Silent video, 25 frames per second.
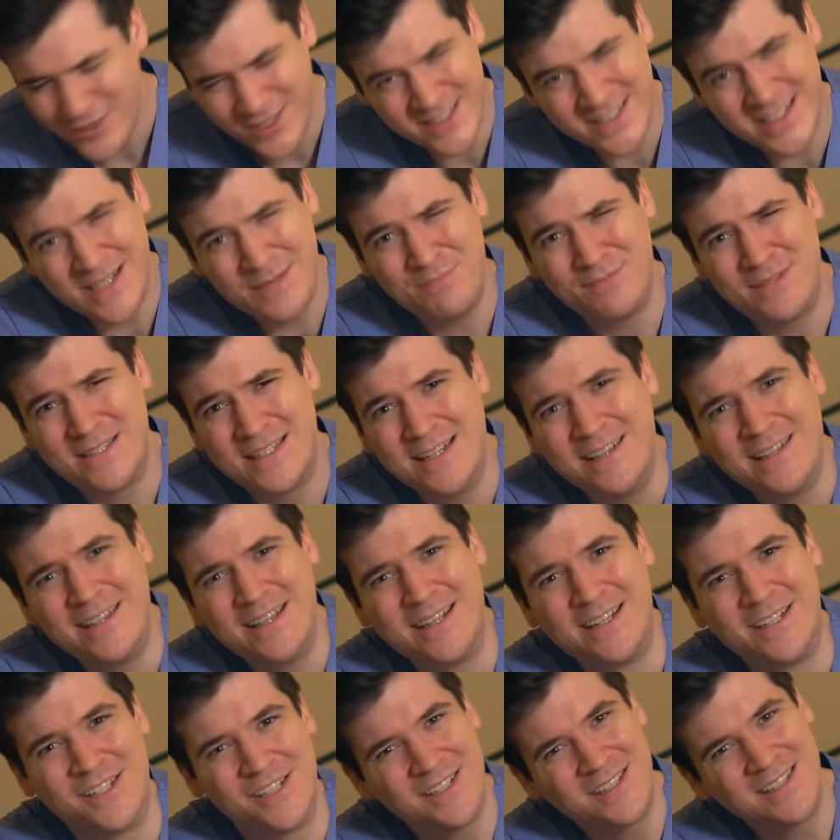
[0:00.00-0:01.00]
we just keep
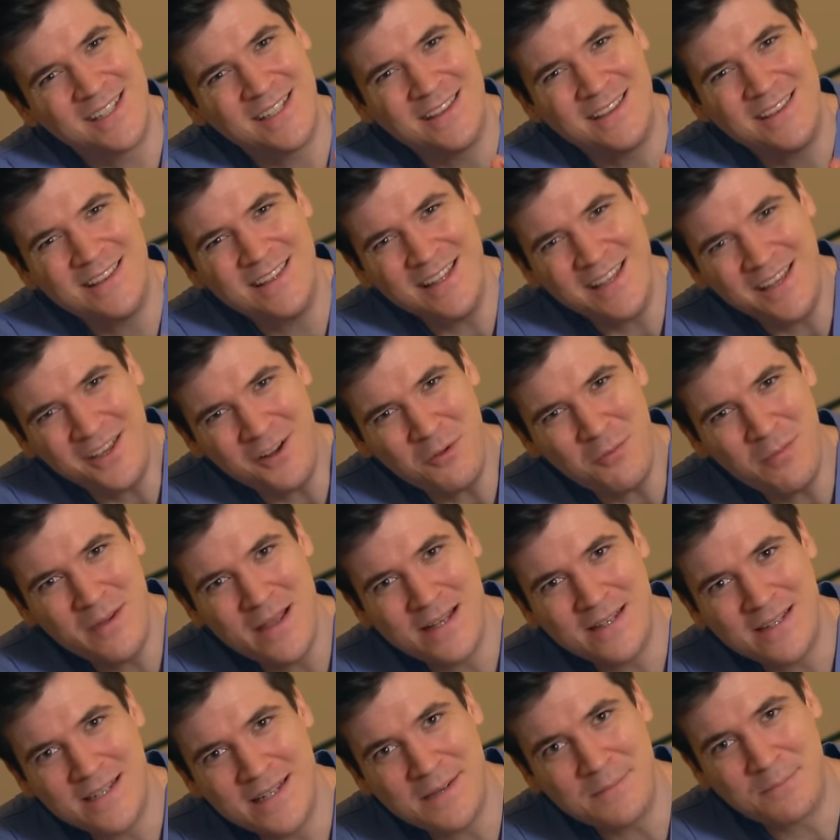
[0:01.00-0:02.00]
digging just a little
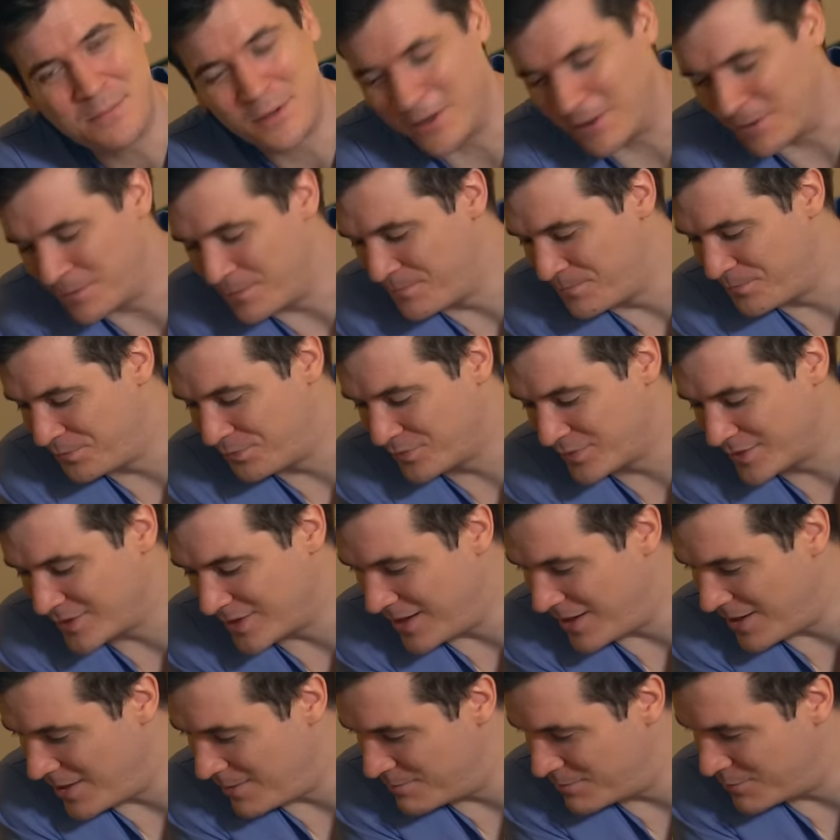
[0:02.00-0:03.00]
bit deeper,
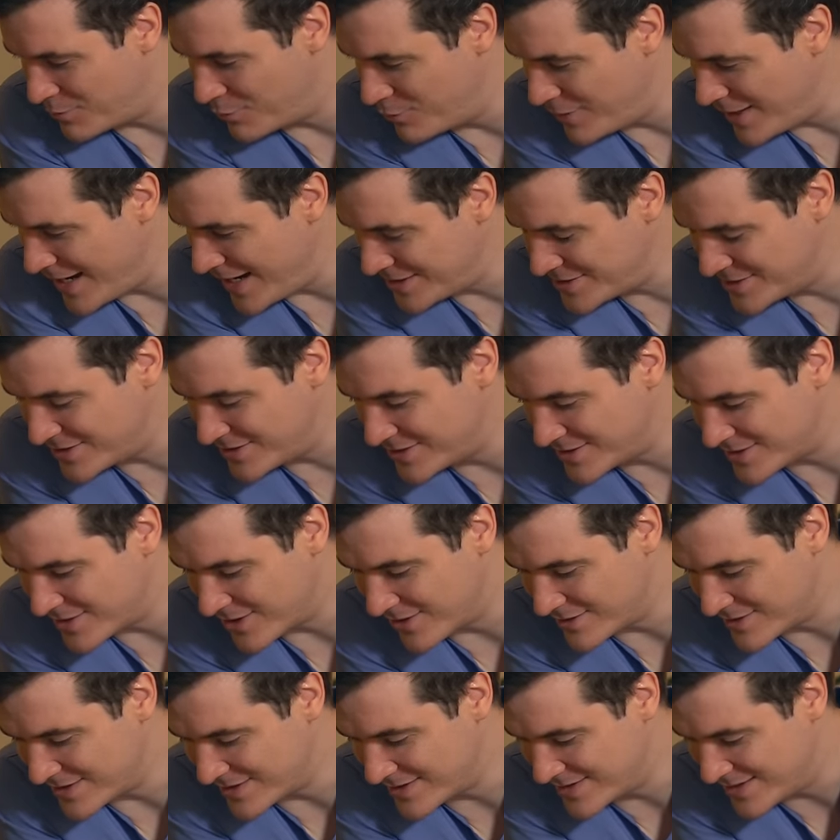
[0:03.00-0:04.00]
um, we actually
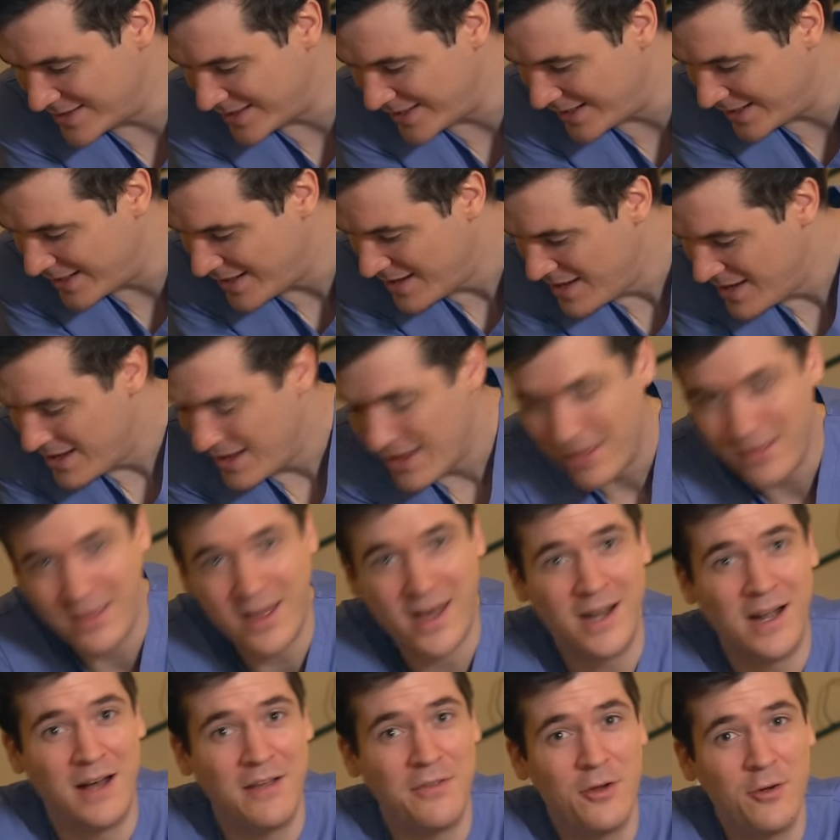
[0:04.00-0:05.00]
start to see
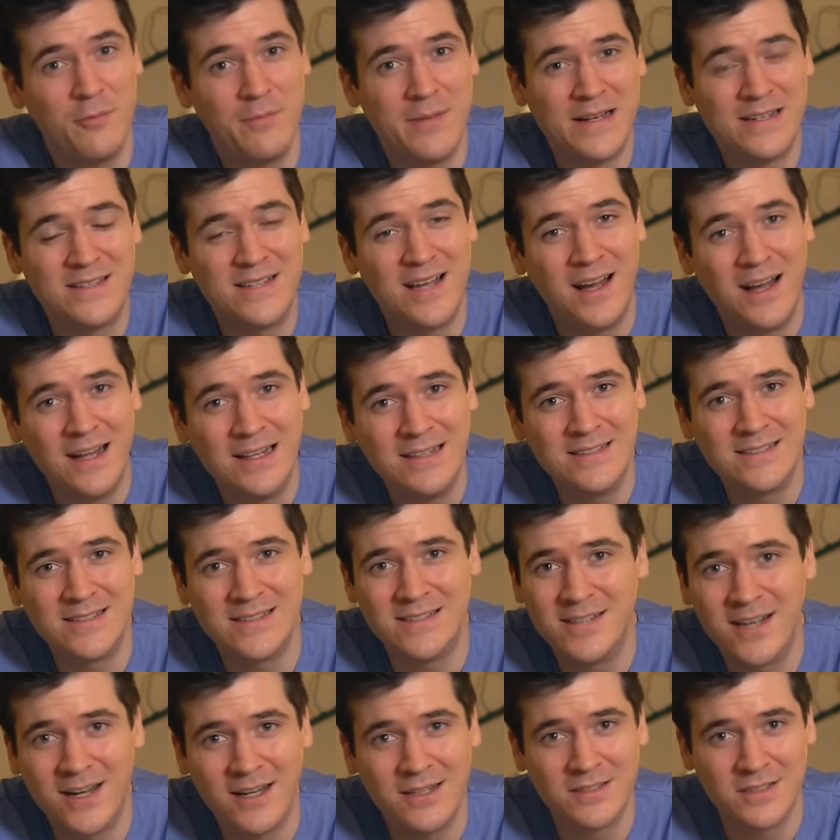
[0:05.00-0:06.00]
that uh, there have been tons
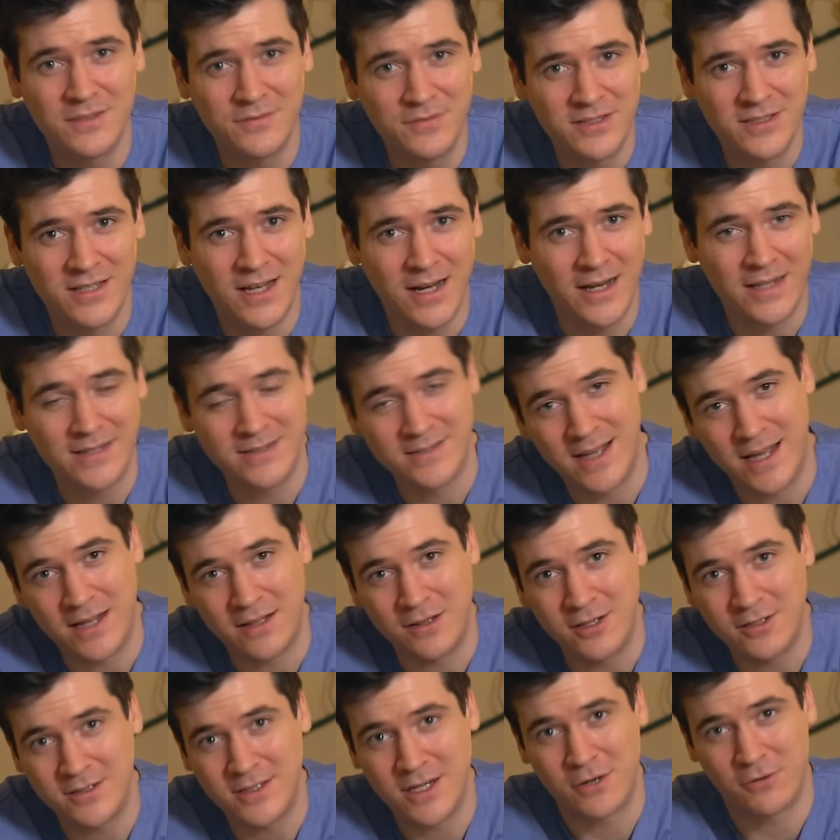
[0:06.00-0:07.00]
and tons of studies
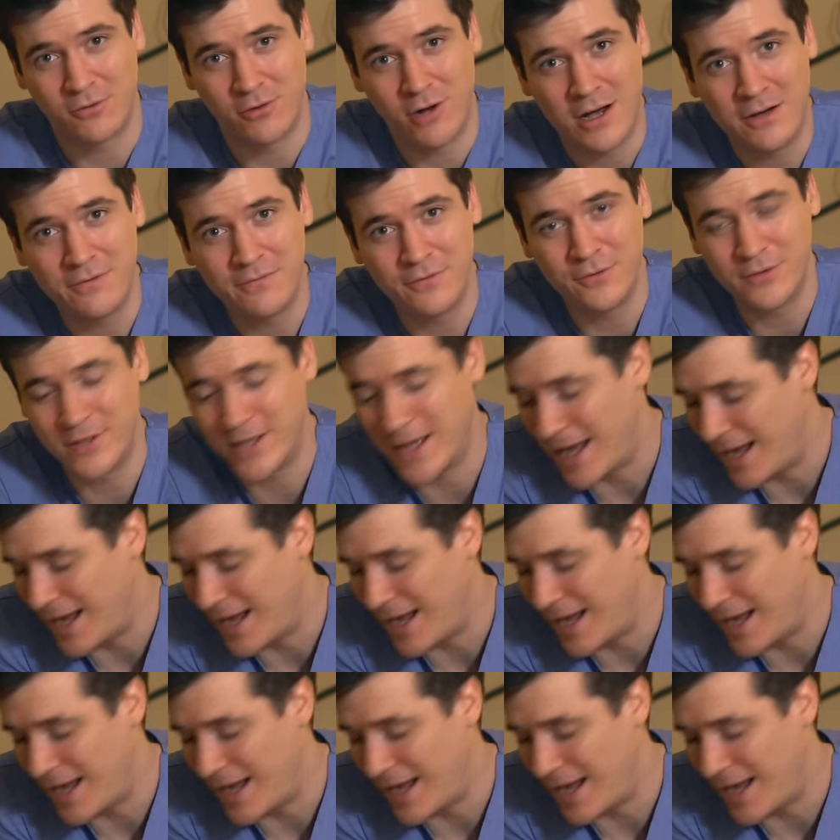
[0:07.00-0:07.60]
that looked at raw food